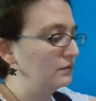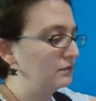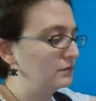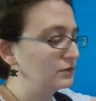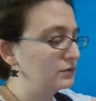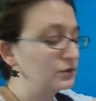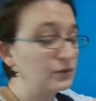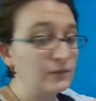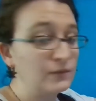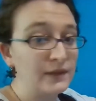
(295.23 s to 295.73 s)

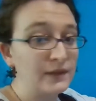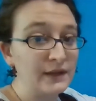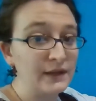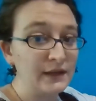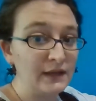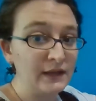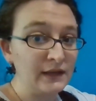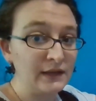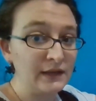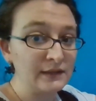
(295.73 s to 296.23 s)
so that
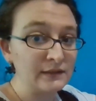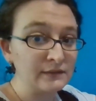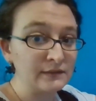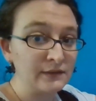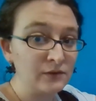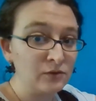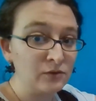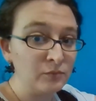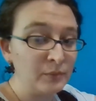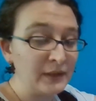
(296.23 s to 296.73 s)
it is a
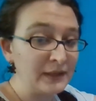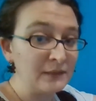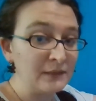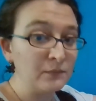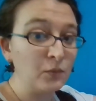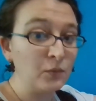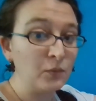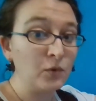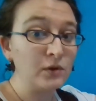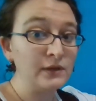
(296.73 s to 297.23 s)
little bit
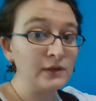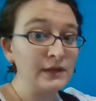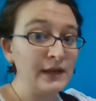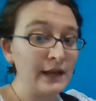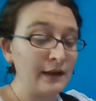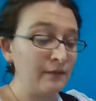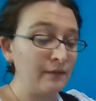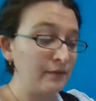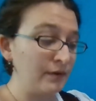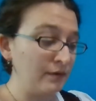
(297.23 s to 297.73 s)
more
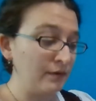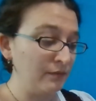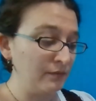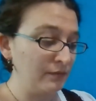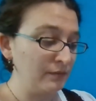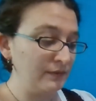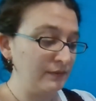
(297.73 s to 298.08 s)
narrow